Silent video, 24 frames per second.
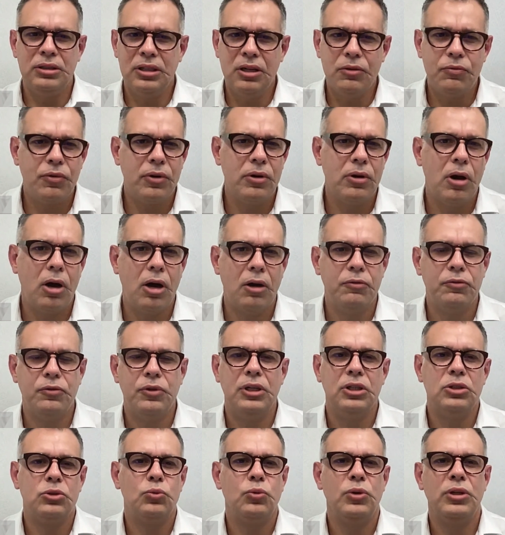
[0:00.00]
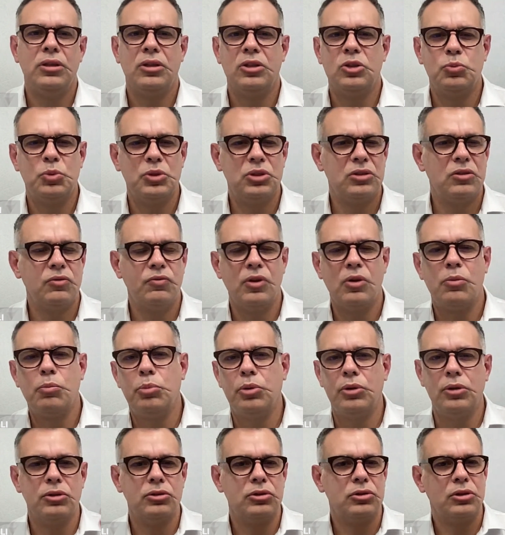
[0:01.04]
different office with a specific
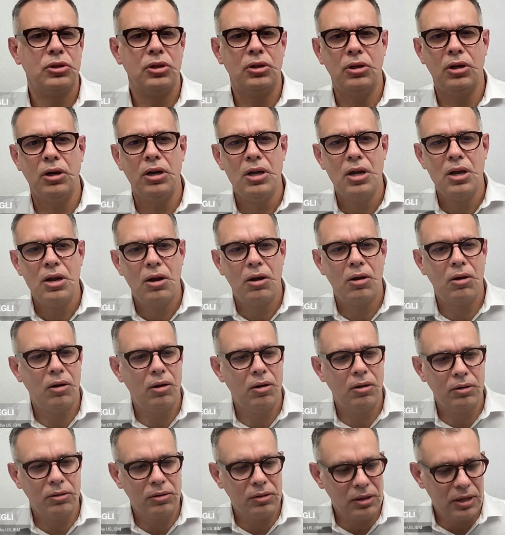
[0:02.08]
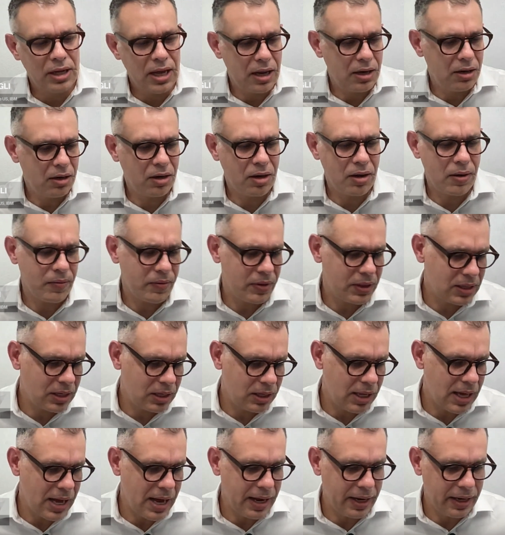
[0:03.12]
person on gathering with
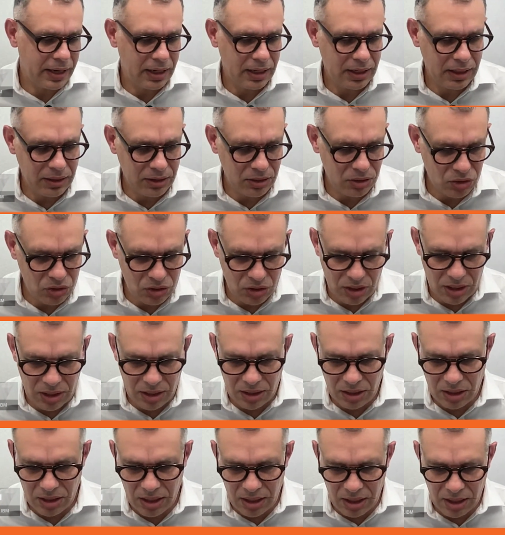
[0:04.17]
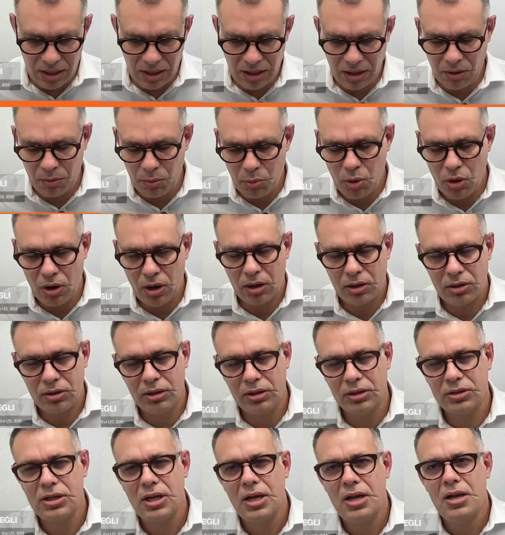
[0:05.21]
clients and
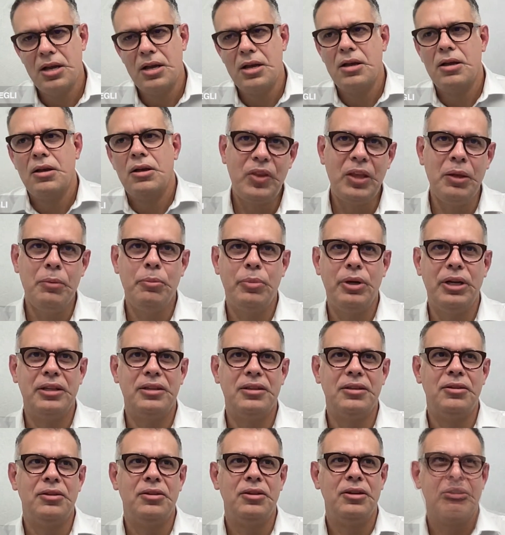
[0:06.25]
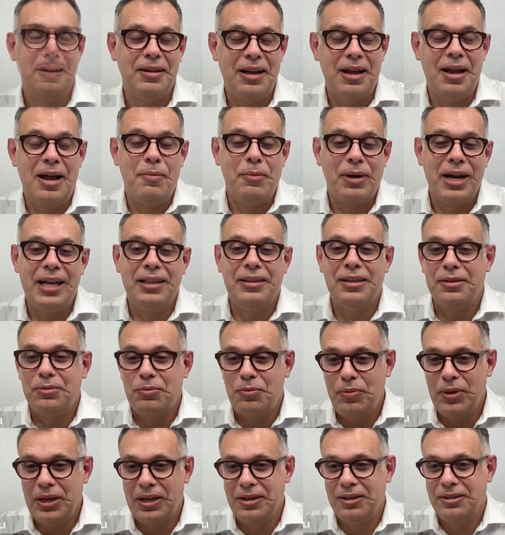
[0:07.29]
partners. But I'm glad that,
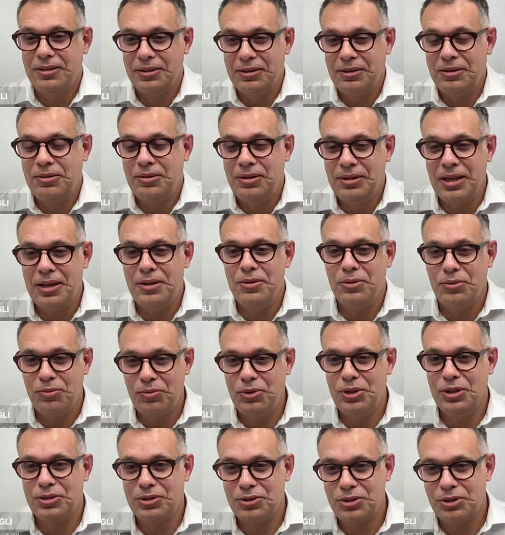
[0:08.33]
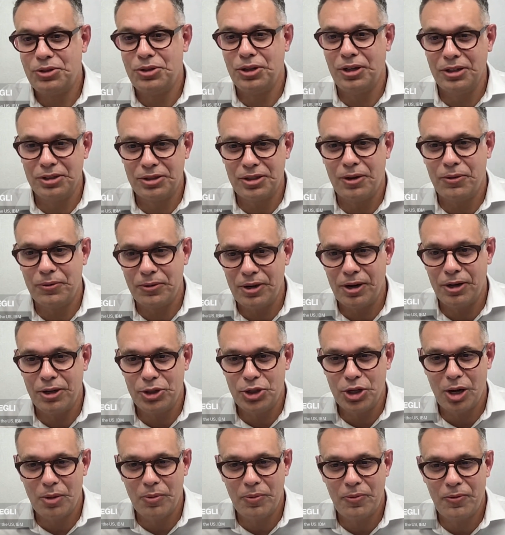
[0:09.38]
because then this turns out our
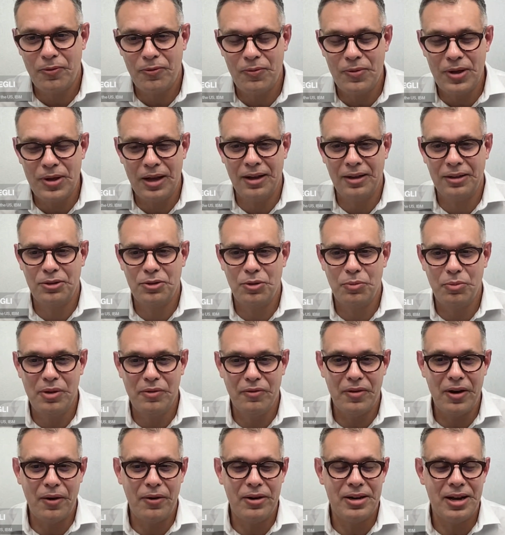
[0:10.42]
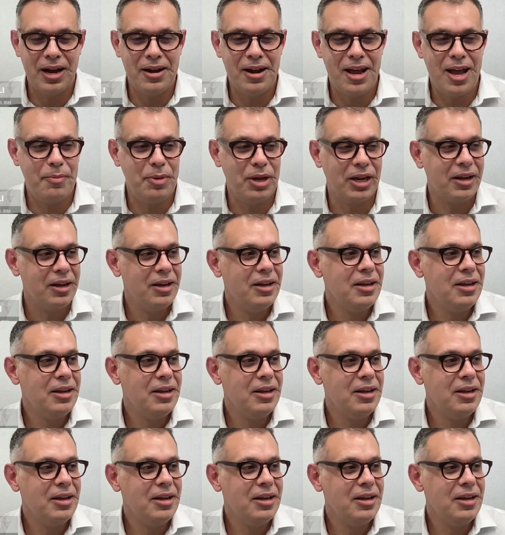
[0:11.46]
job to be very dynamic.